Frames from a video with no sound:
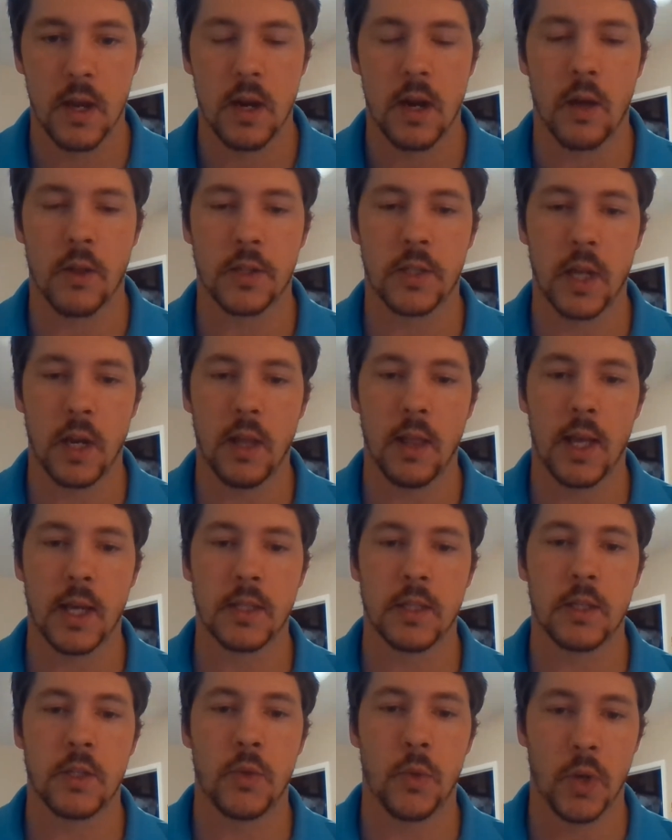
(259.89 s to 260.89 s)
Now, the study
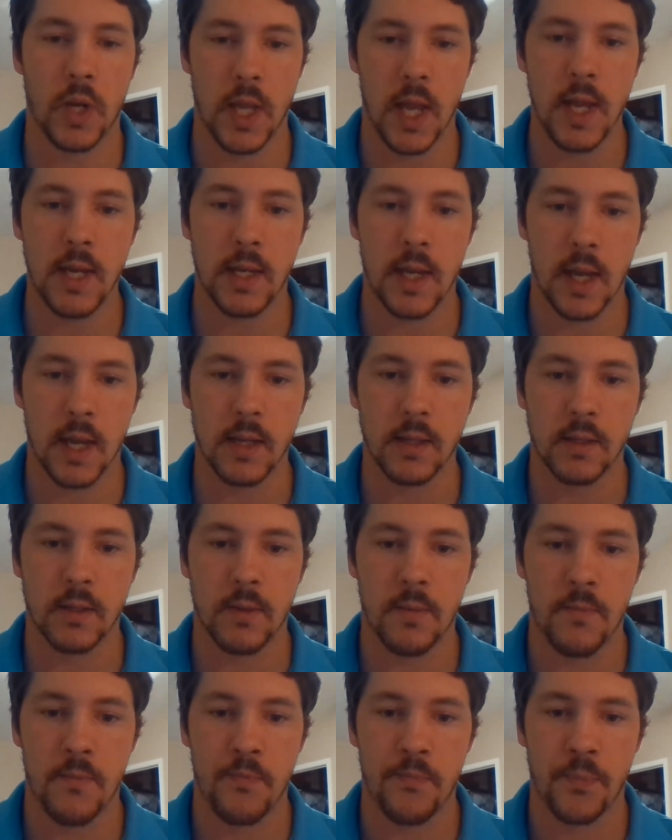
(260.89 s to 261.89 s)
lasted 28 days,
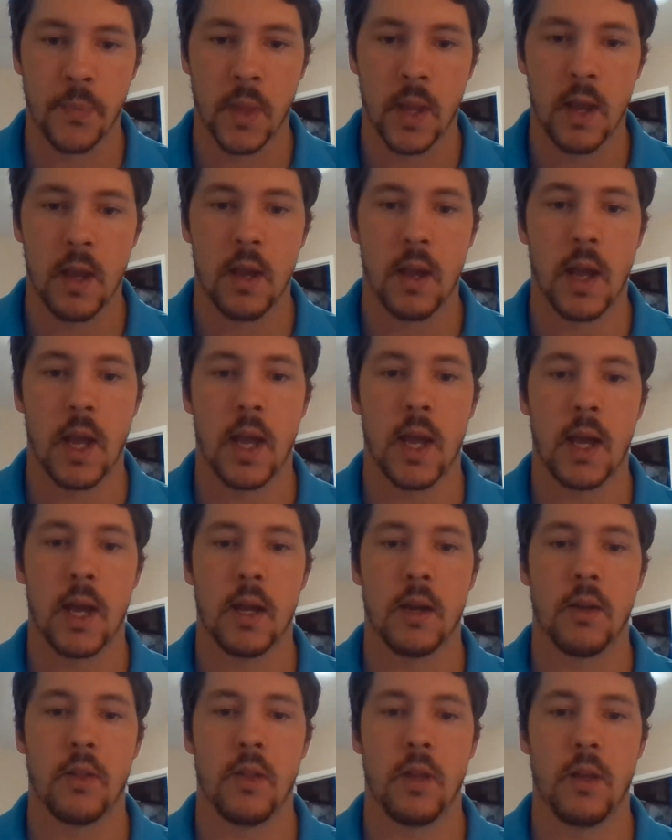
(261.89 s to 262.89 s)

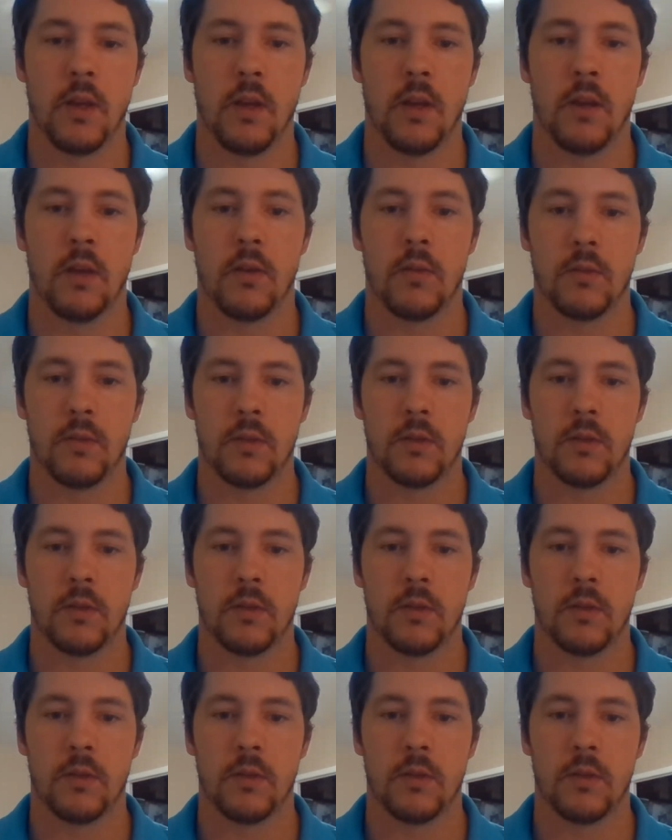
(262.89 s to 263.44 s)
and the